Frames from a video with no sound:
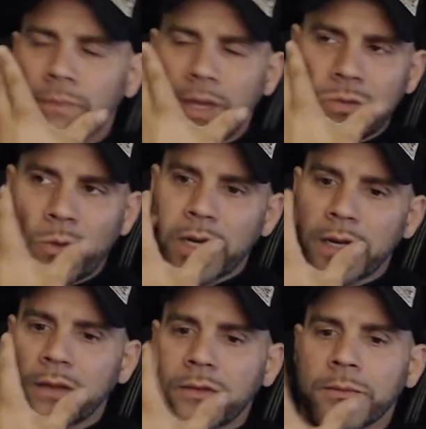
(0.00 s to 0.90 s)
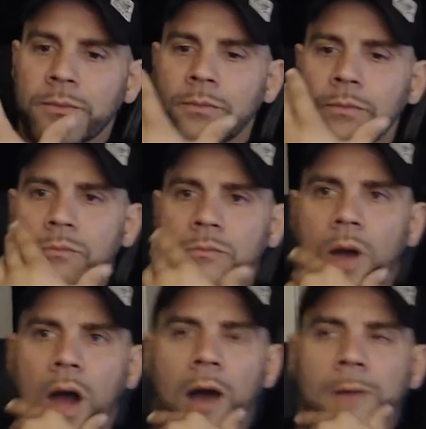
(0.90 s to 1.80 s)
it's what it is.
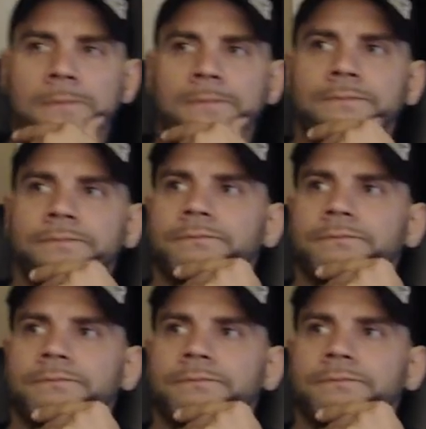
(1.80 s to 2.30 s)
Um,